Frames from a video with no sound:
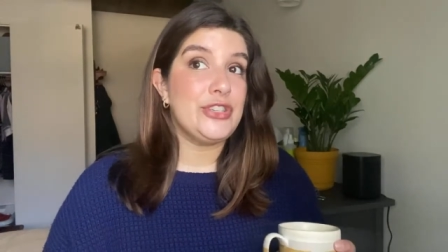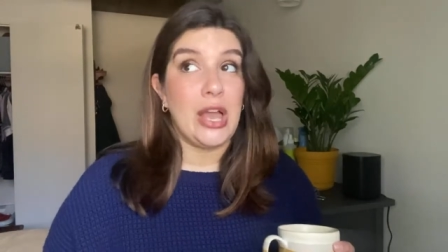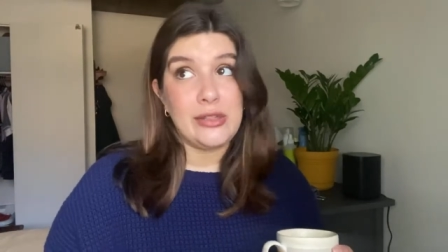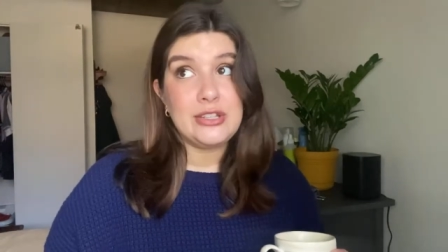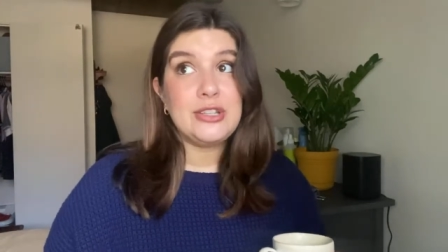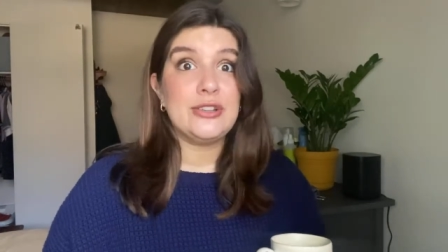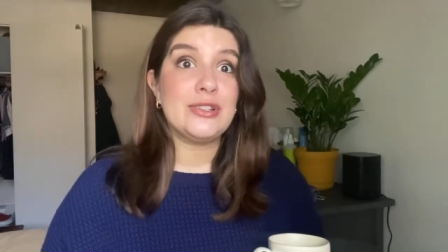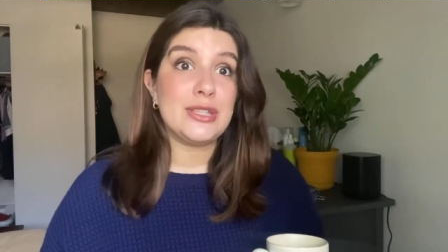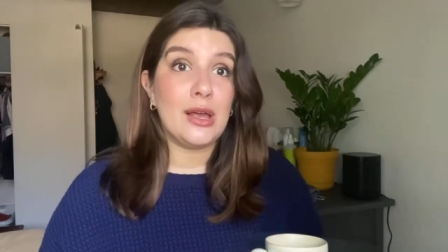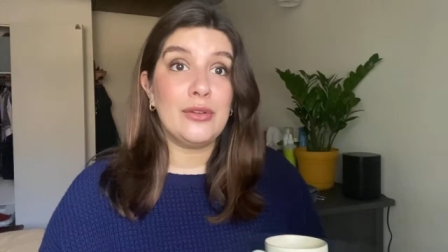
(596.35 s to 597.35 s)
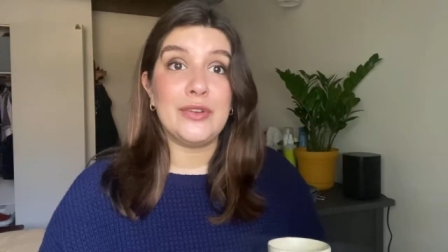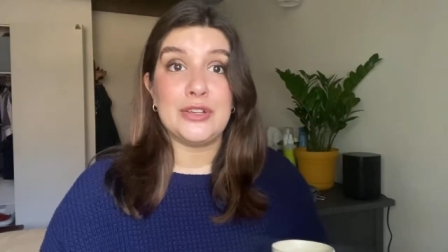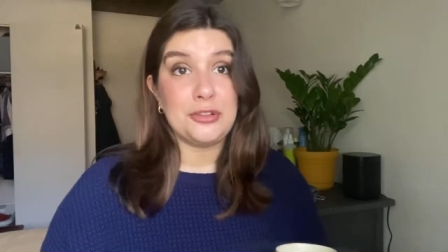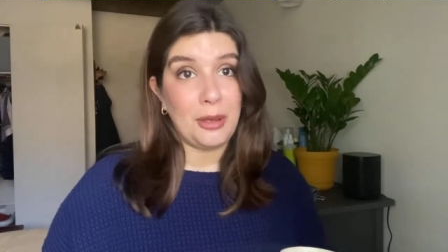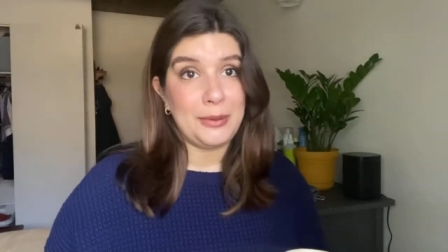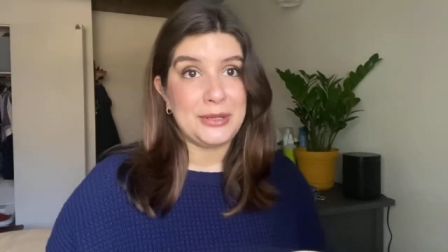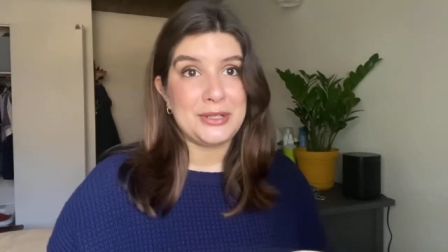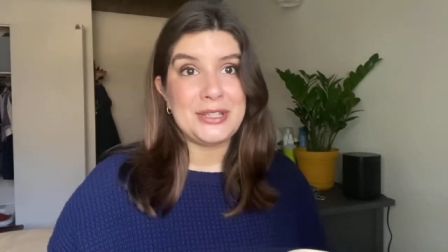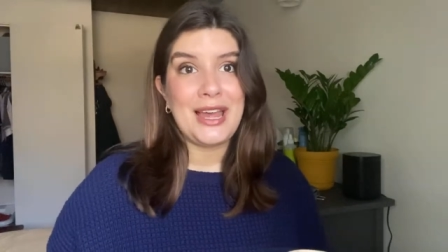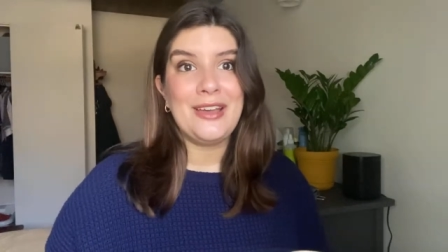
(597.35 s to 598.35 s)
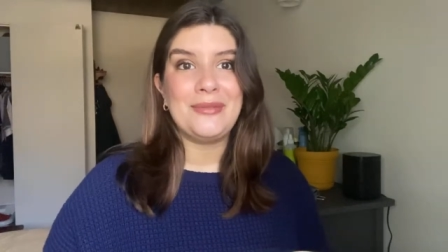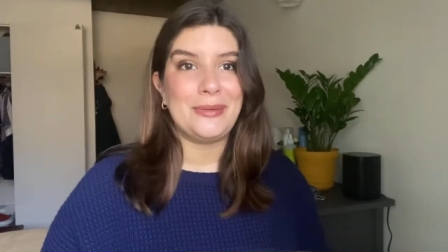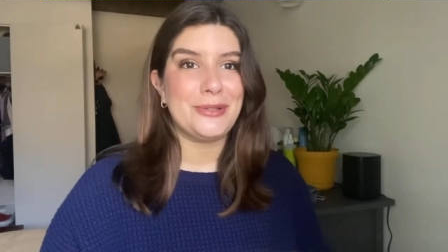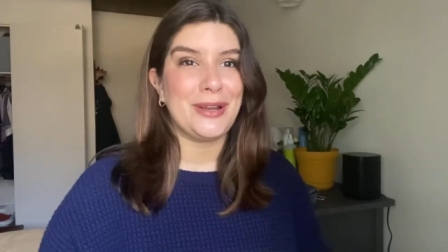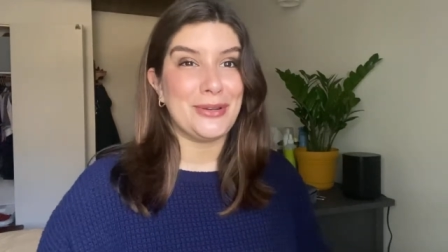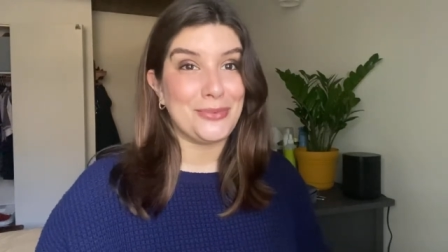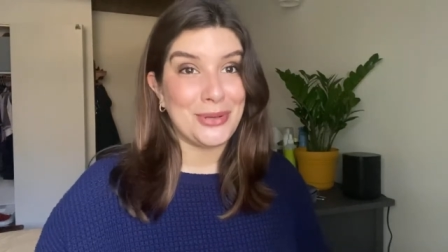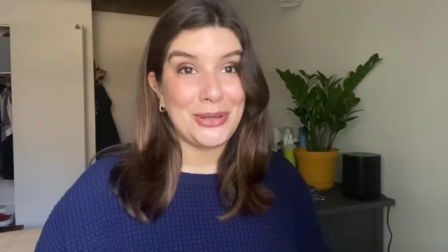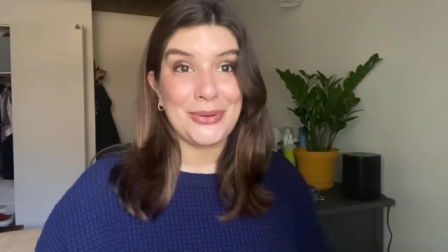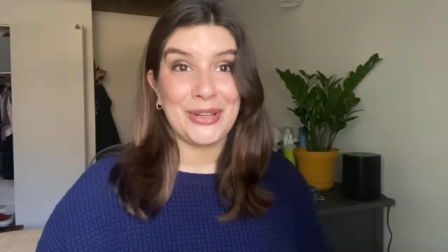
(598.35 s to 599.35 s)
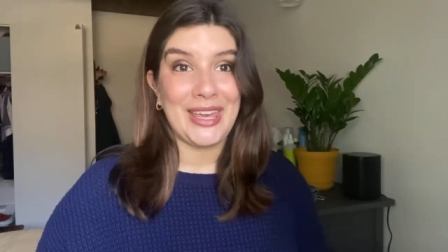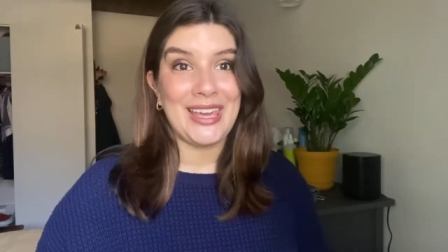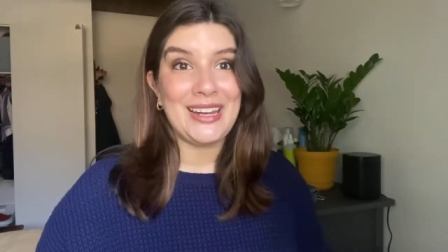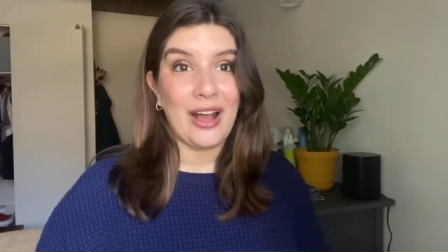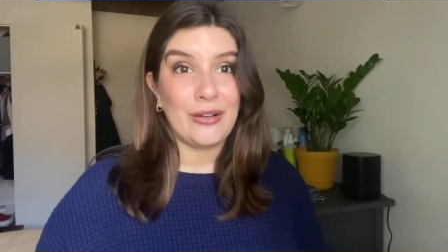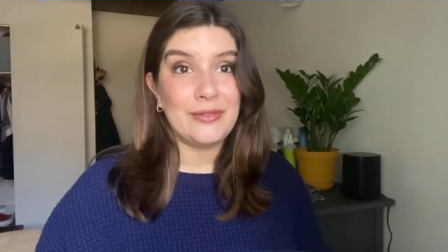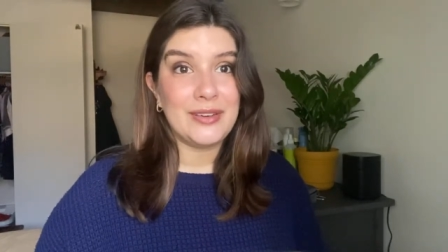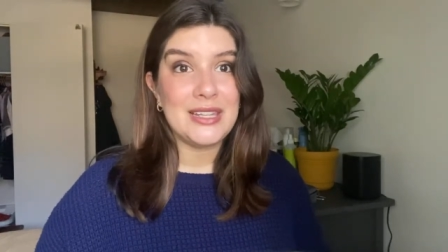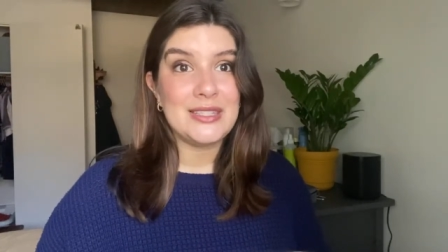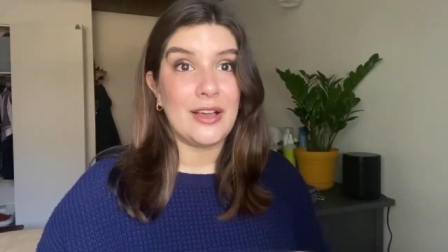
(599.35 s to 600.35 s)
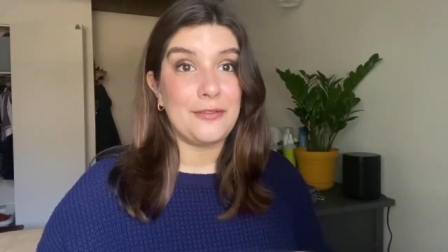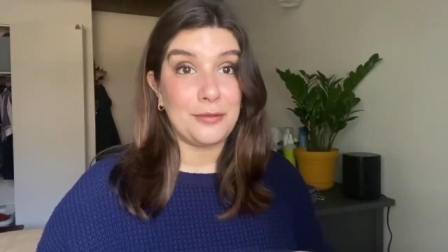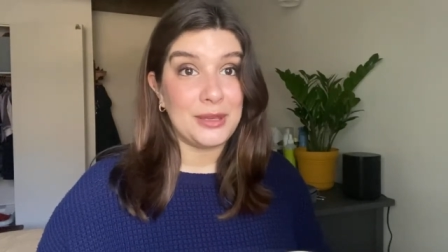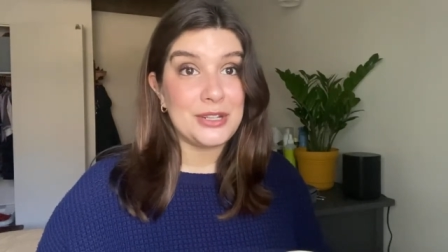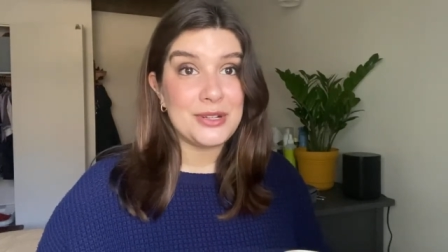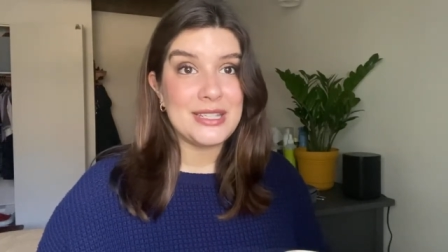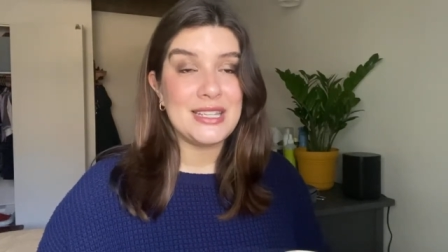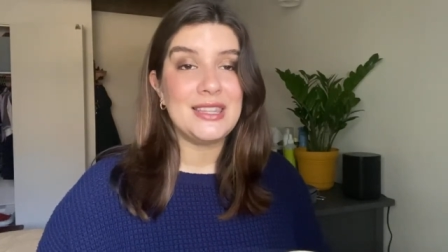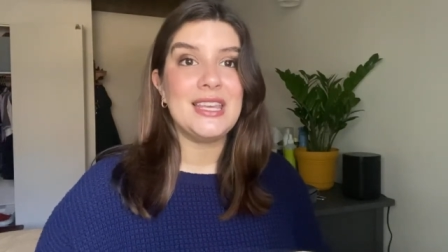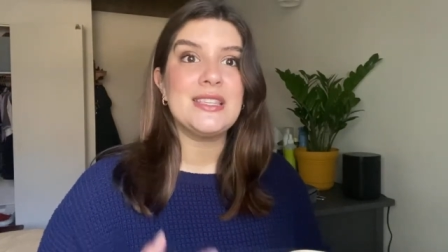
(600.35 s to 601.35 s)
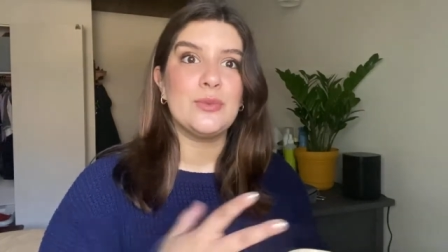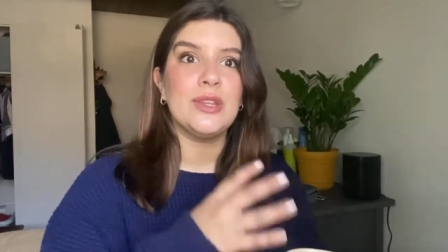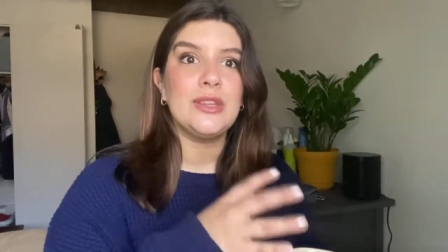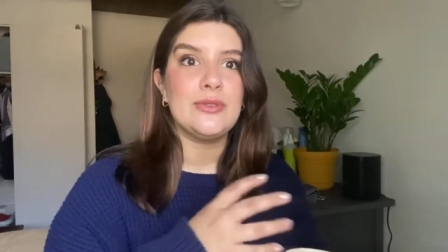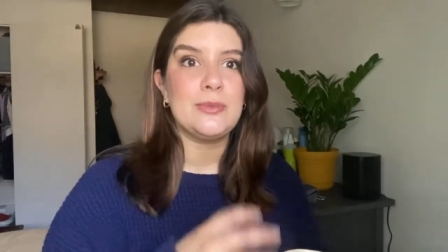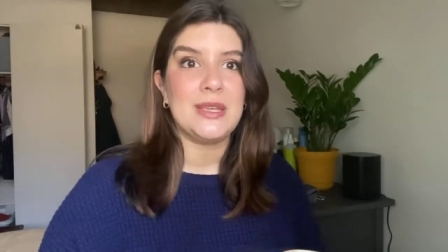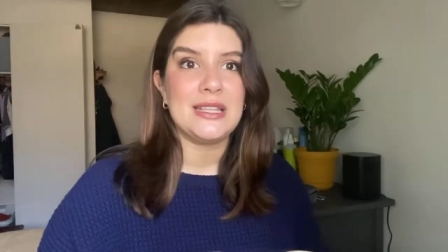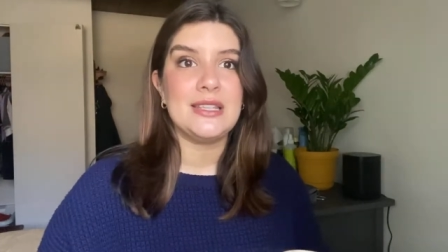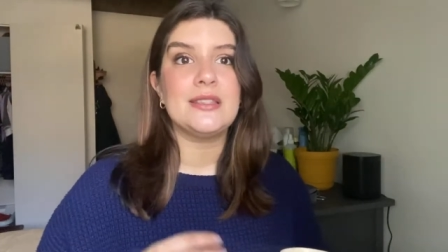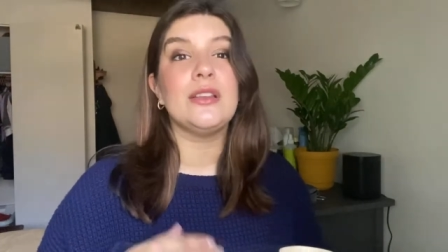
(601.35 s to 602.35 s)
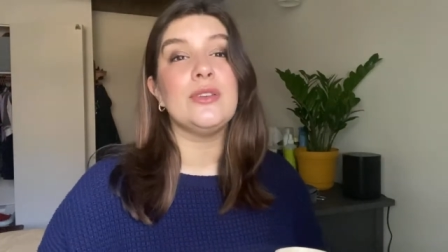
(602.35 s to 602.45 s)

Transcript: challenging yourself and shopping your style, maybe trying to recreate outfits off of Pinterest and things with those pieces and